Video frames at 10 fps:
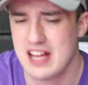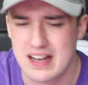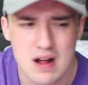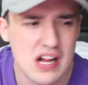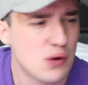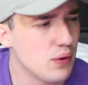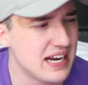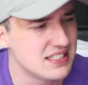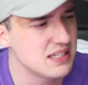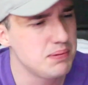Like,
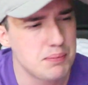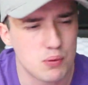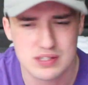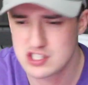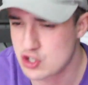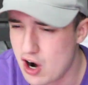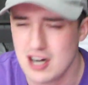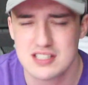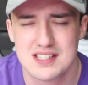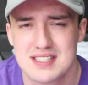when I see people with
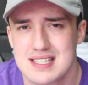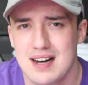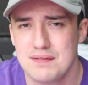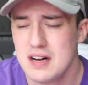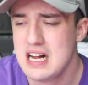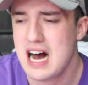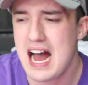scars and stuff,